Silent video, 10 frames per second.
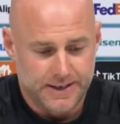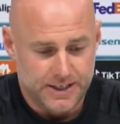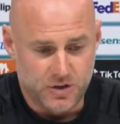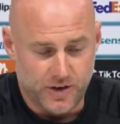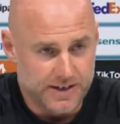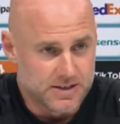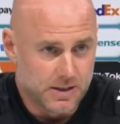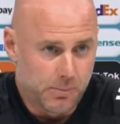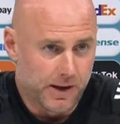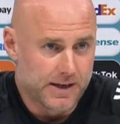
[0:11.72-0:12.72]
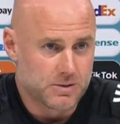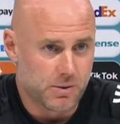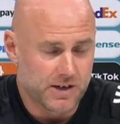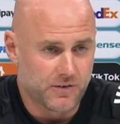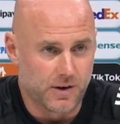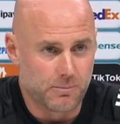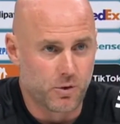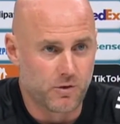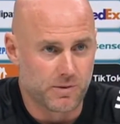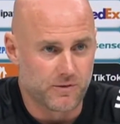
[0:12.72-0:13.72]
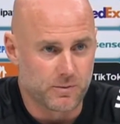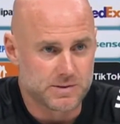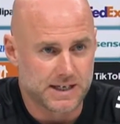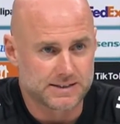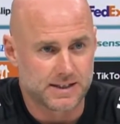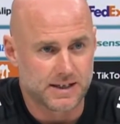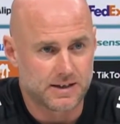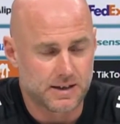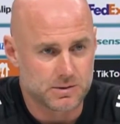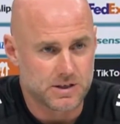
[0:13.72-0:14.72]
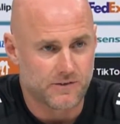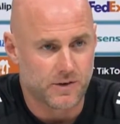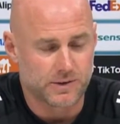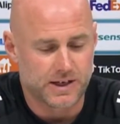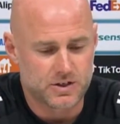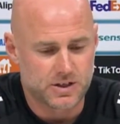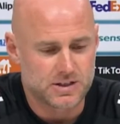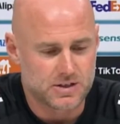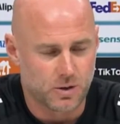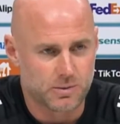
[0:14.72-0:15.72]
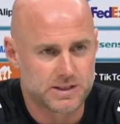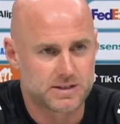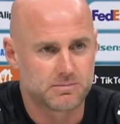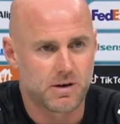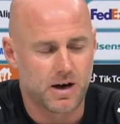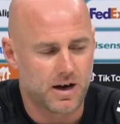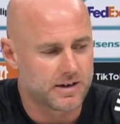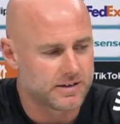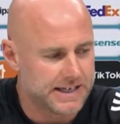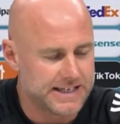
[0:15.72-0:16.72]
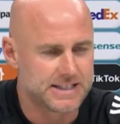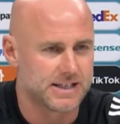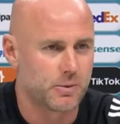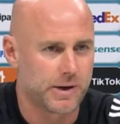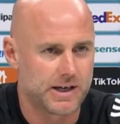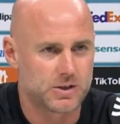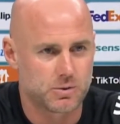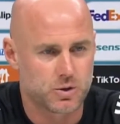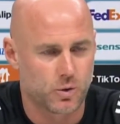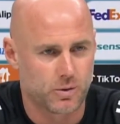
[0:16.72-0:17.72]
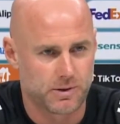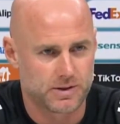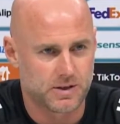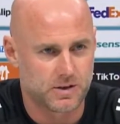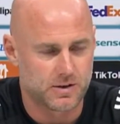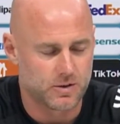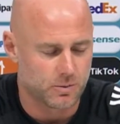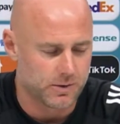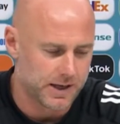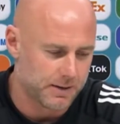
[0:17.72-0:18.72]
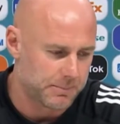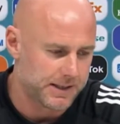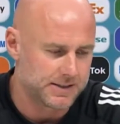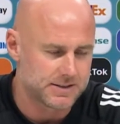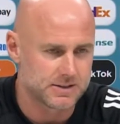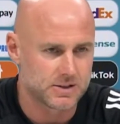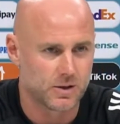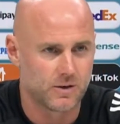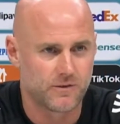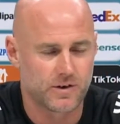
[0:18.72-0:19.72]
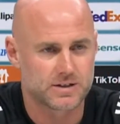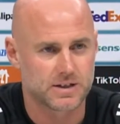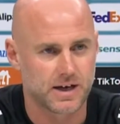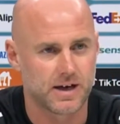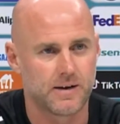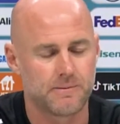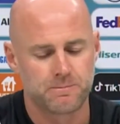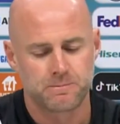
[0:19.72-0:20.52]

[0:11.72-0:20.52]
is credit to the players. We asked for an improvement from Saturday. That was our foundations. It's always hard easing your way into a tournament, and you don't want to get beat. So for us to get